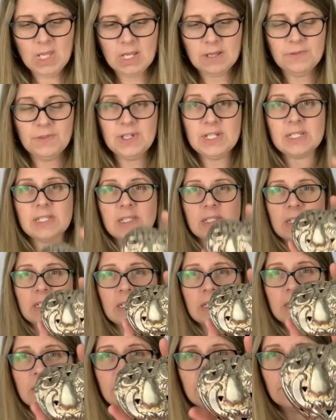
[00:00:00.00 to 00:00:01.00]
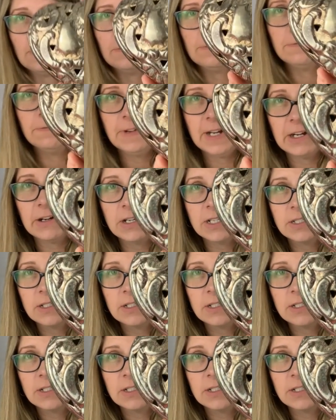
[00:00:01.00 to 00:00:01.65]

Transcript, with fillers: This is very